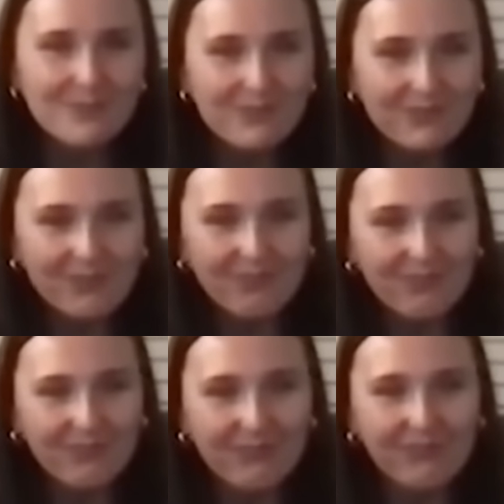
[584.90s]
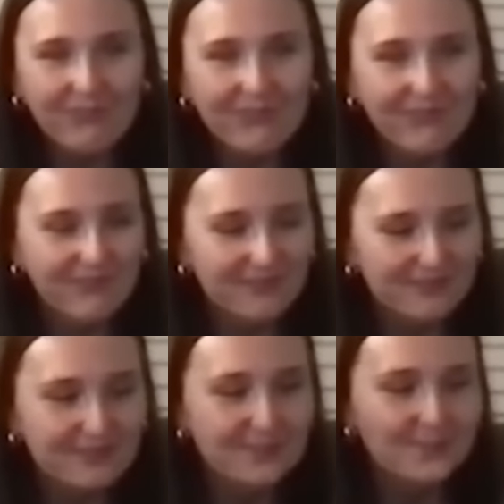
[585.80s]

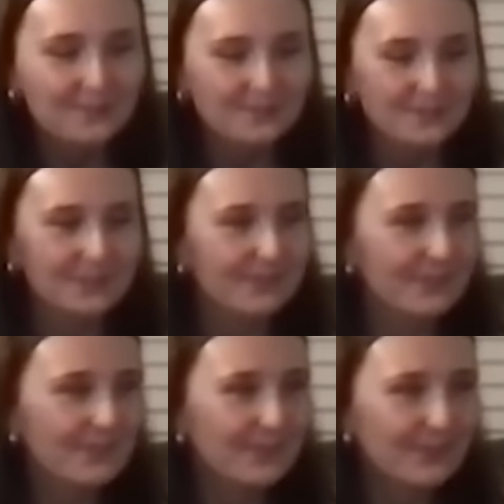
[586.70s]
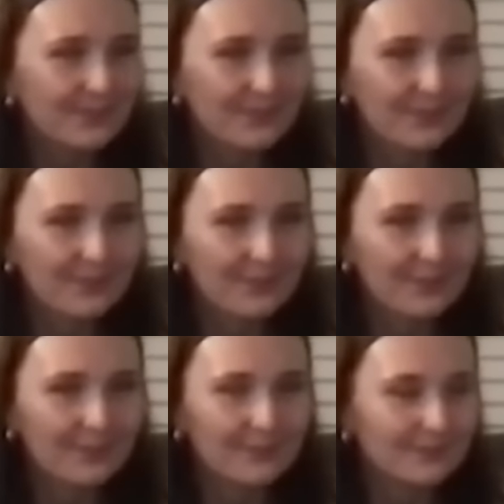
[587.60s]

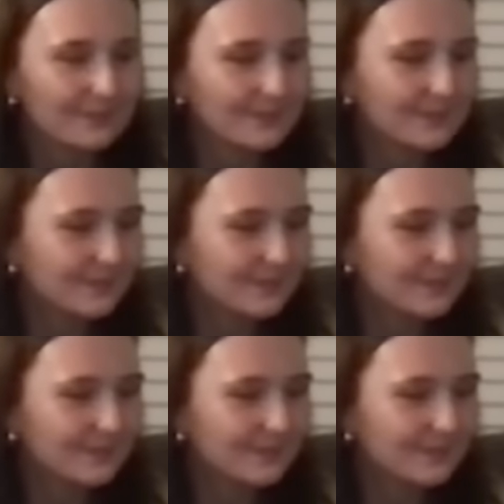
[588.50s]
The person shown says nothing.